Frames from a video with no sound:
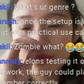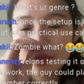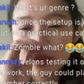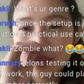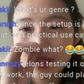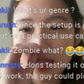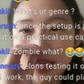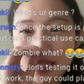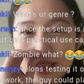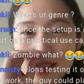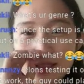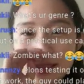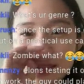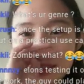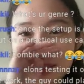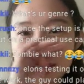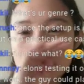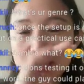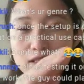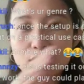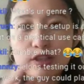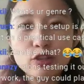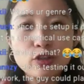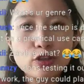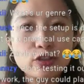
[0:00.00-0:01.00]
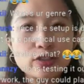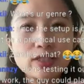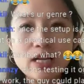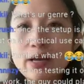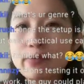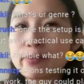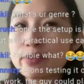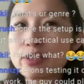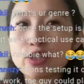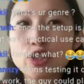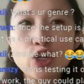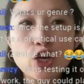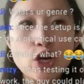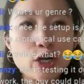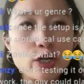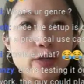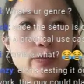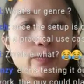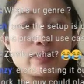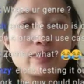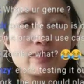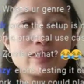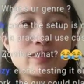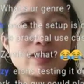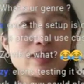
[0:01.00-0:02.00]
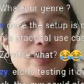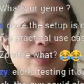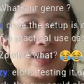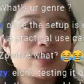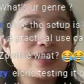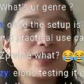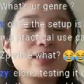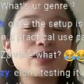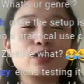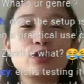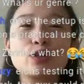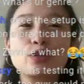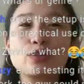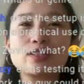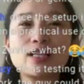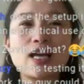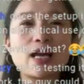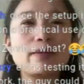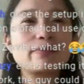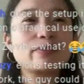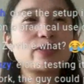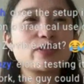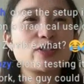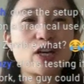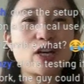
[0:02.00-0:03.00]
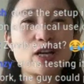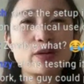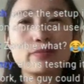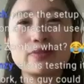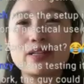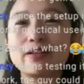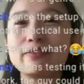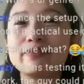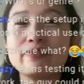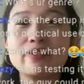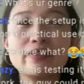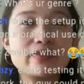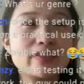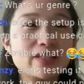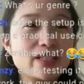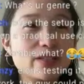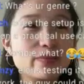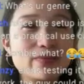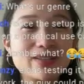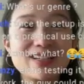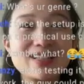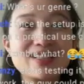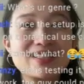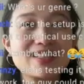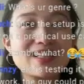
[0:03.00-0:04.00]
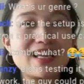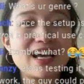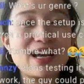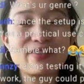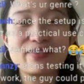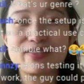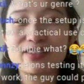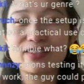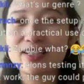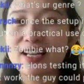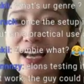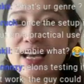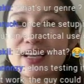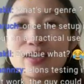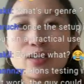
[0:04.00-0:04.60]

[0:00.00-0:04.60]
Okay. Third time's the charm. Third time's the charm. We have 15 minutes left. I